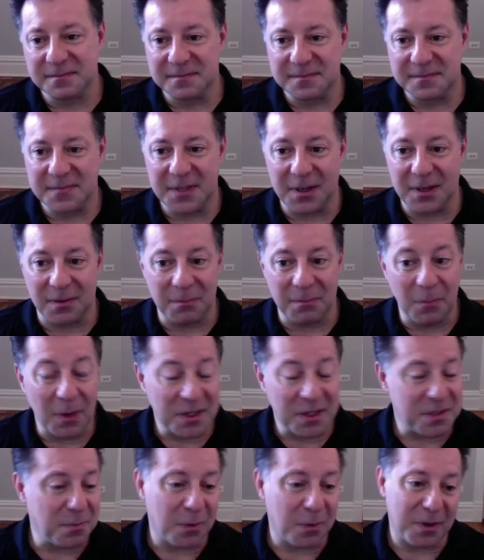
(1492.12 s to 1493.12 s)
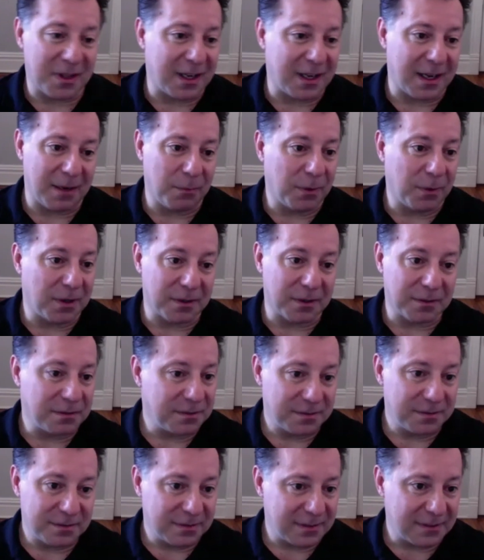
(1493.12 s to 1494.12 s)
you know, much more than I would have.
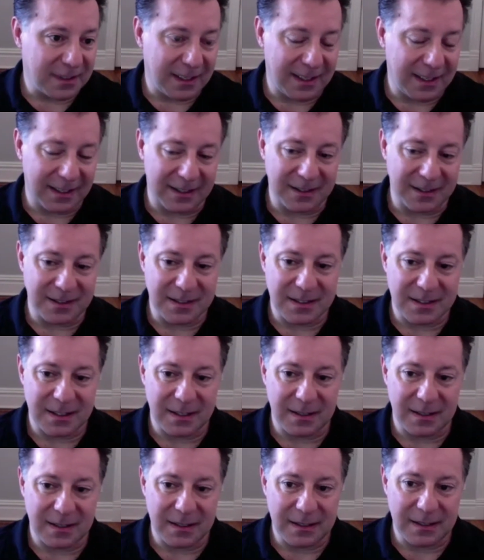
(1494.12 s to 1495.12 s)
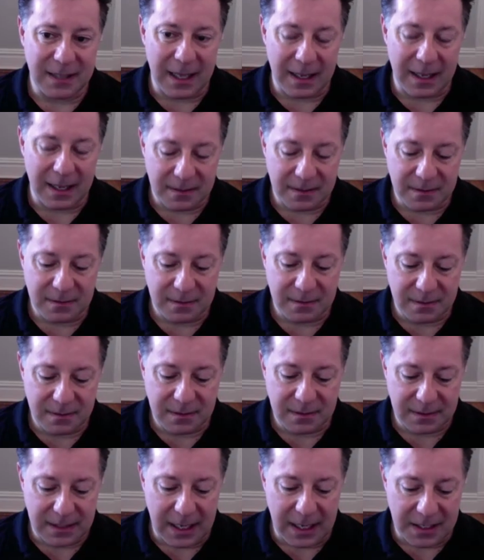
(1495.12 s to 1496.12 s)
And
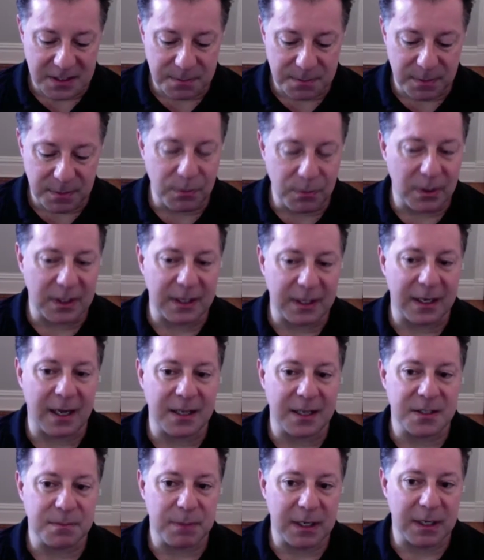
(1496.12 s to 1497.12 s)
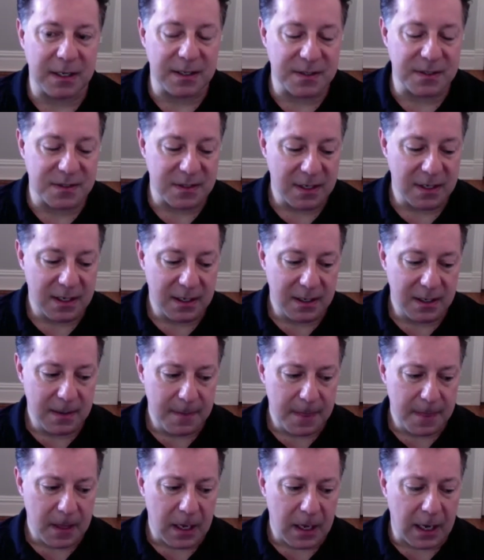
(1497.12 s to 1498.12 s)
that's been really nice because
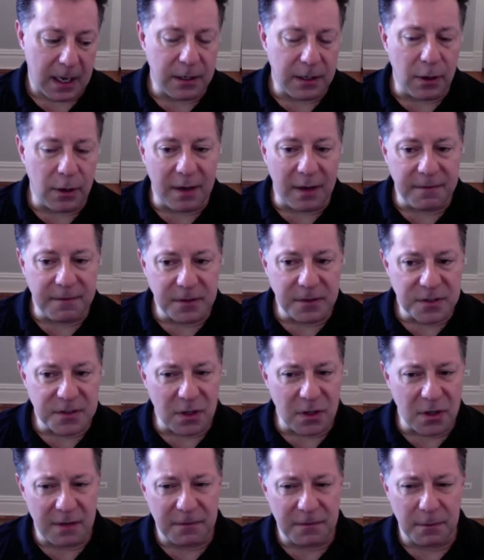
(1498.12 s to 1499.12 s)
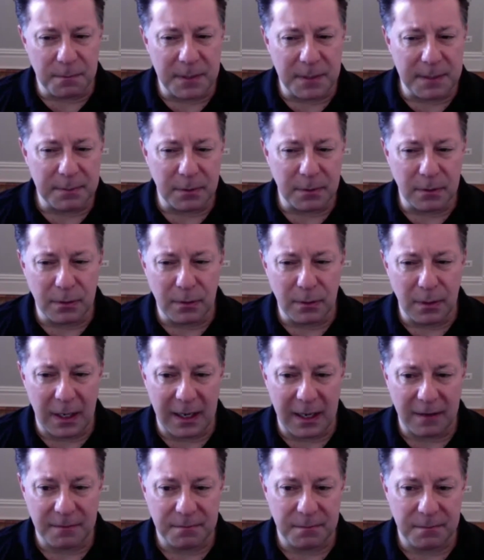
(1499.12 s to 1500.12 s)
I know I feel sorry for people who
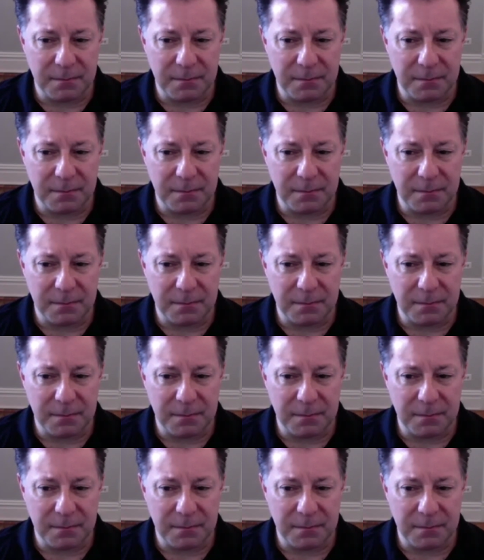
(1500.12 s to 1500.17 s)
have